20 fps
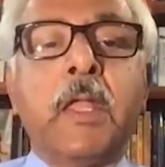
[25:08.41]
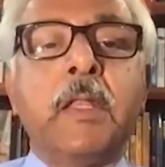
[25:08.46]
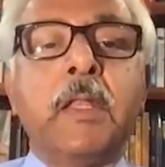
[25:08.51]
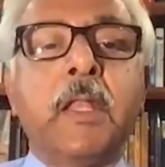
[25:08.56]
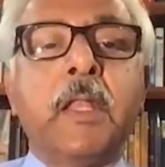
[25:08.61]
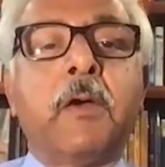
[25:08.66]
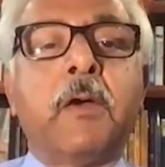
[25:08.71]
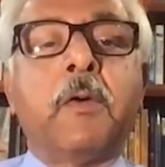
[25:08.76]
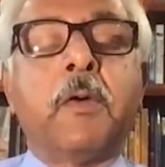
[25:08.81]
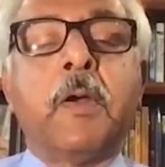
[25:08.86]

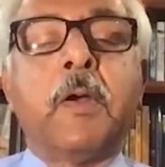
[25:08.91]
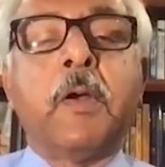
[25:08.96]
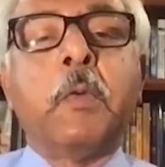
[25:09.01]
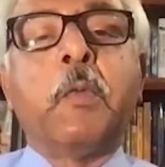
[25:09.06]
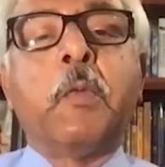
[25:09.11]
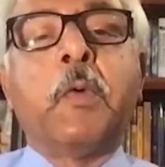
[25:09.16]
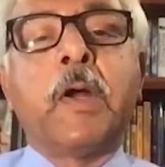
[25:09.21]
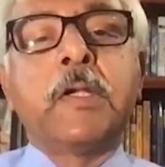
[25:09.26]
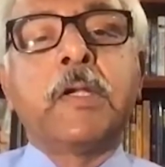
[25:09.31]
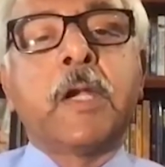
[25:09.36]
Now,
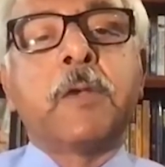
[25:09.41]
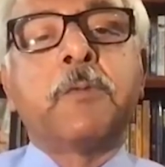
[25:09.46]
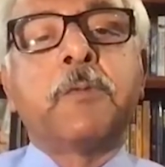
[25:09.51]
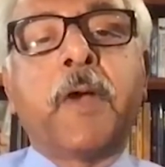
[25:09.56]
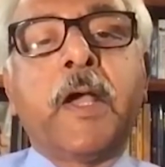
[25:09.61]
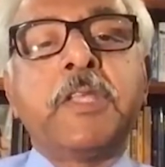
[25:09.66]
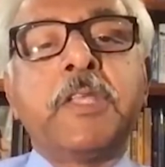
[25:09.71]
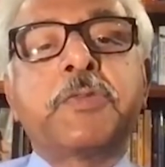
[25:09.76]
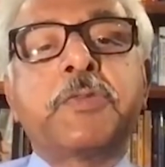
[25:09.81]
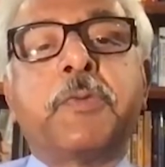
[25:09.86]
what
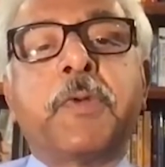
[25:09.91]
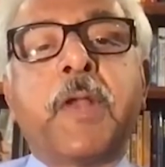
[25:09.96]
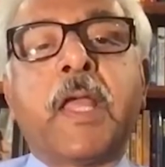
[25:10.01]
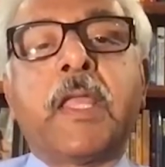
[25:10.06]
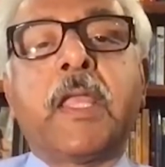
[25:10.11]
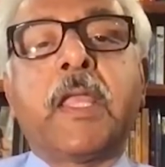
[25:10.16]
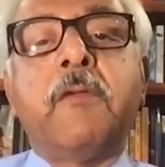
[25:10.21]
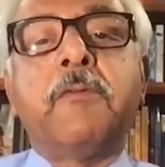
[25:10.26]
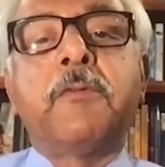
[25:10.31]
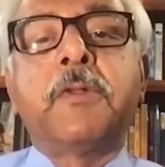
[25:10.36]
advice would I
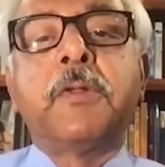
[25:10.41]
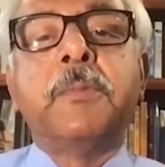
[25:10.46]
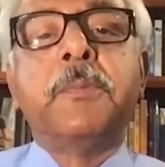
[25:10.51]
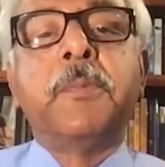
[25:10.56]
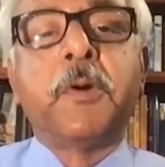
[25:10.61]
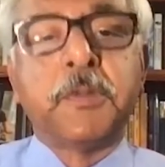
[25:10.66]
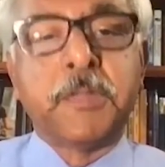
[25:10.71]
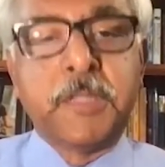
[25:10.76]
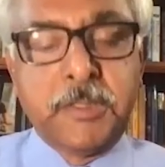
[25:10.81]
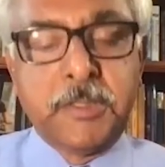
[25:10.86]
give to
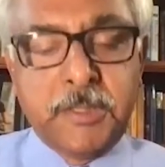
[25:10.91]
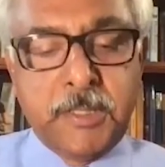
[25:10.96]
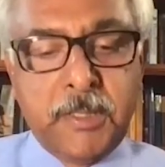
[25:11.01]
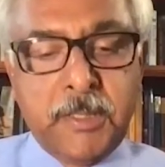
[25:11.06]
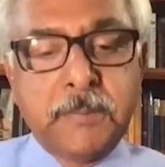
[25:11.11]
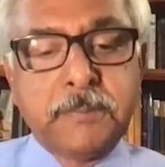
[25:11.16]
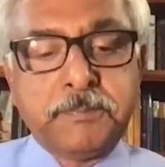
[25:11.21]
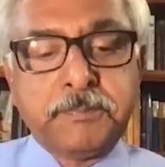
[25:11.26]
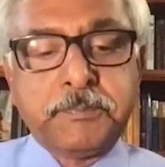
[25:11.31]
Modi ji?